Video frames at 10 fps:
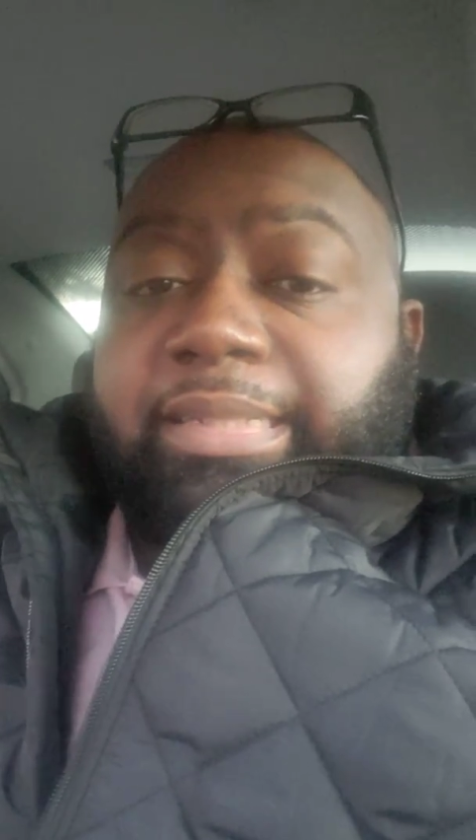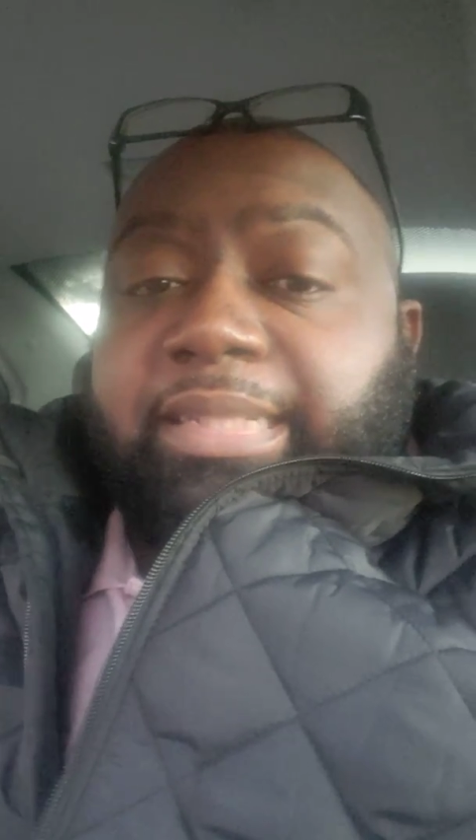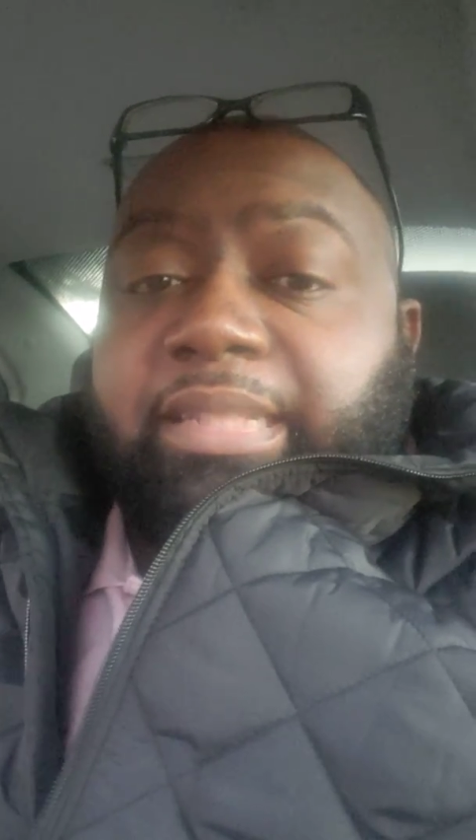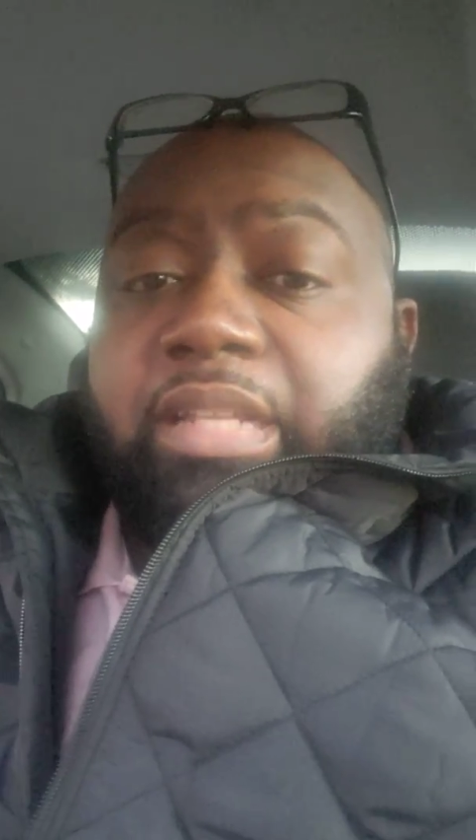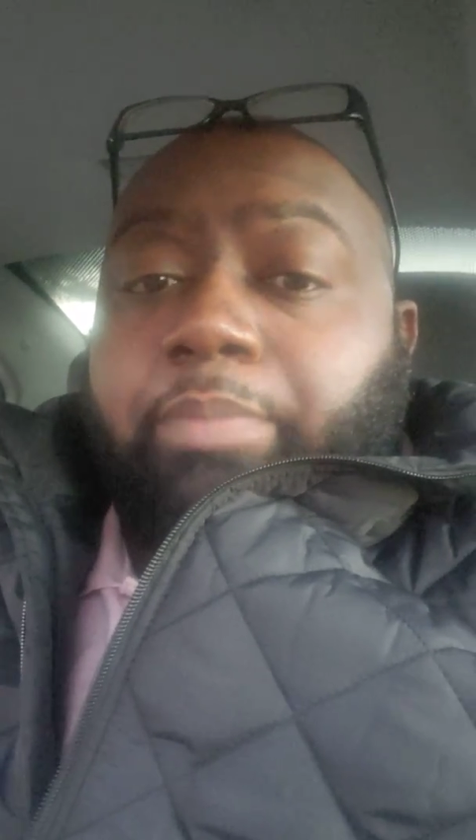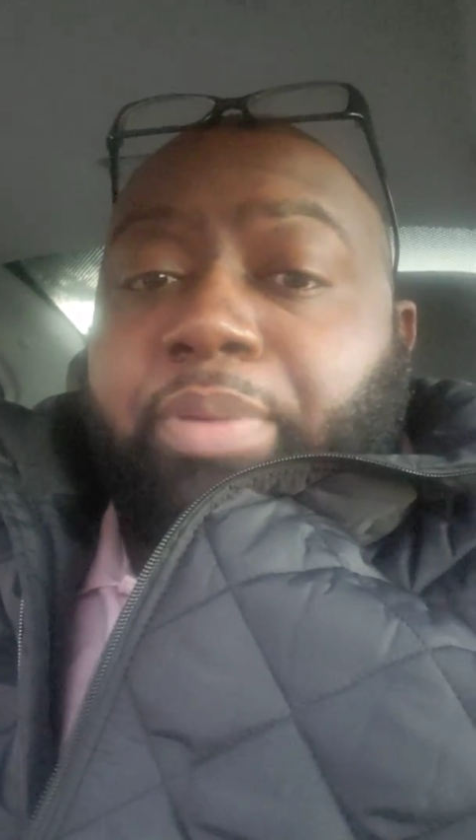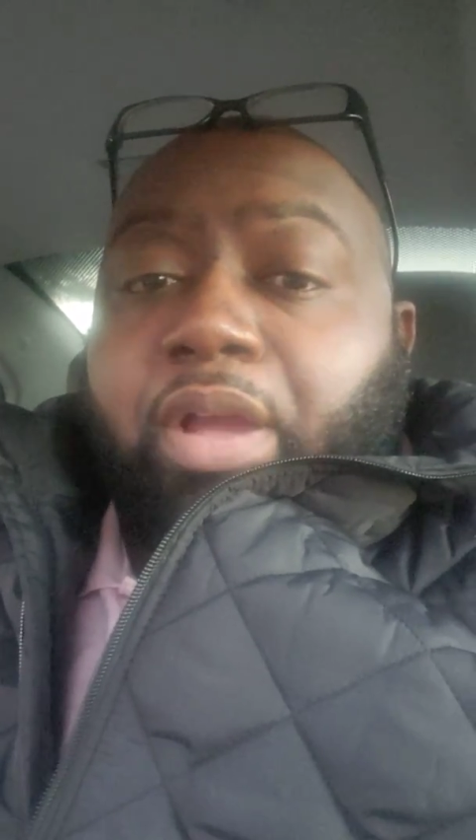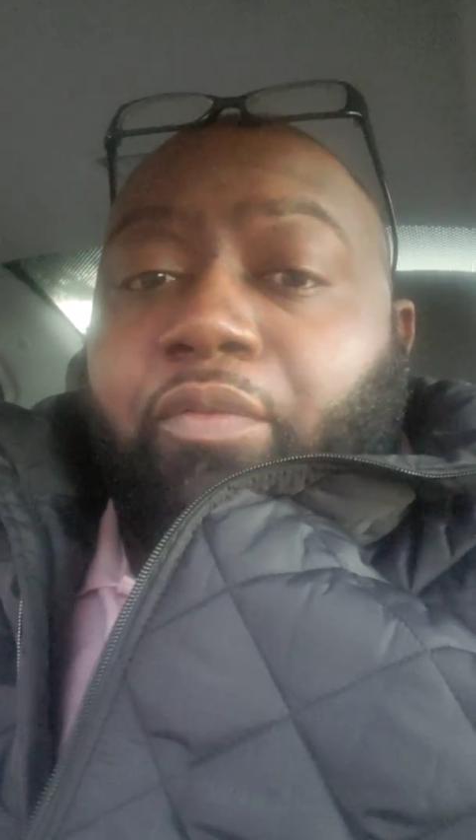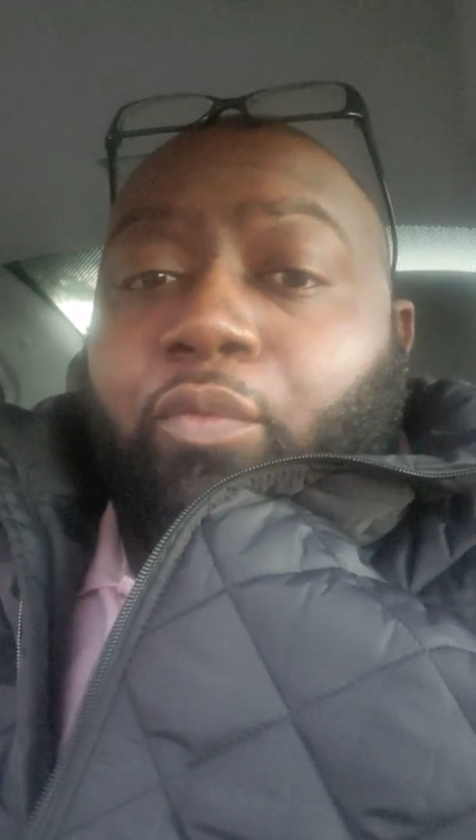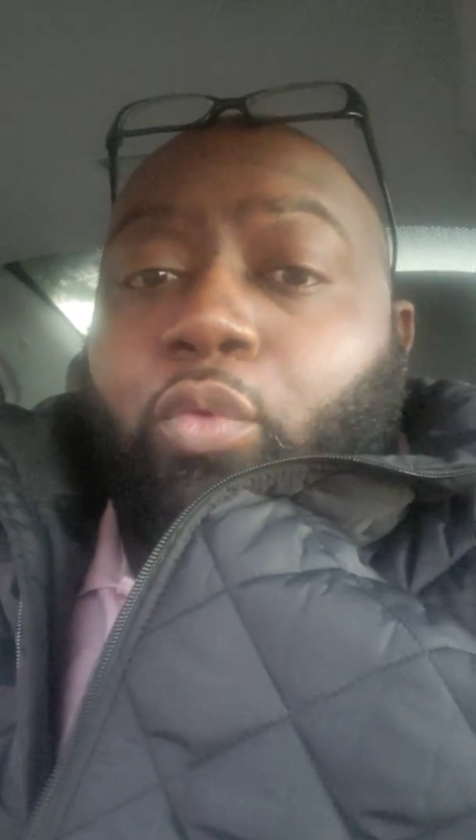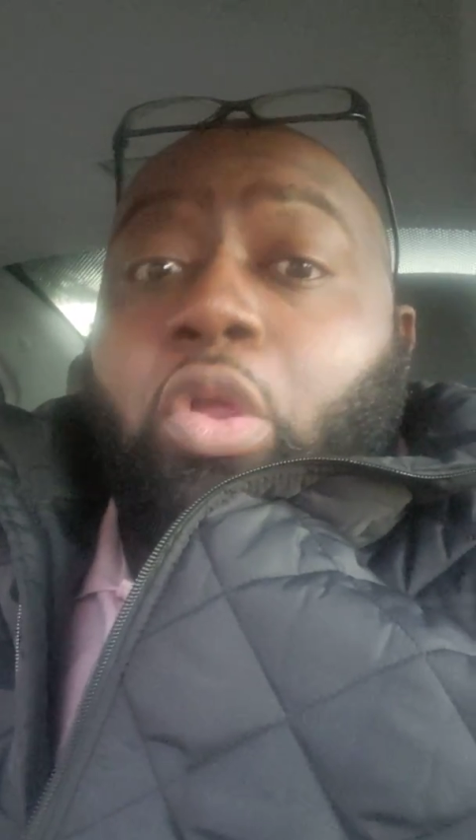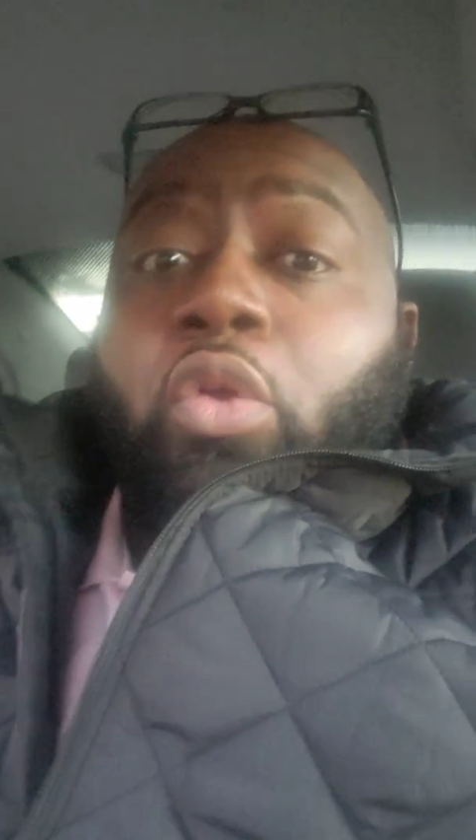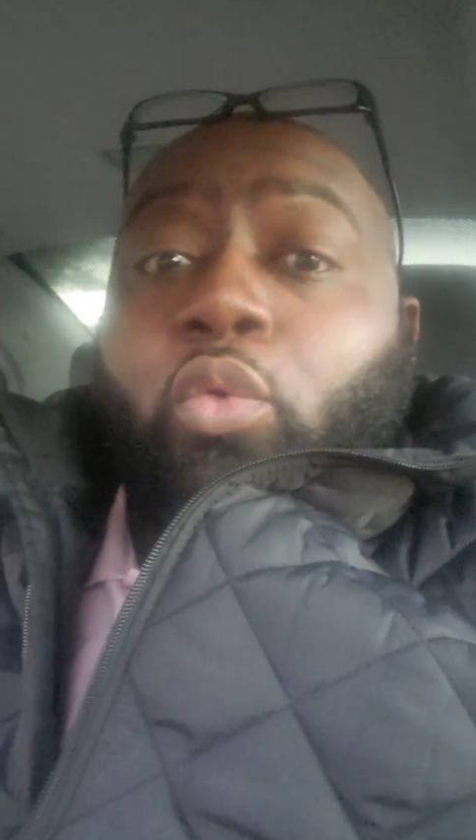sit there power forward,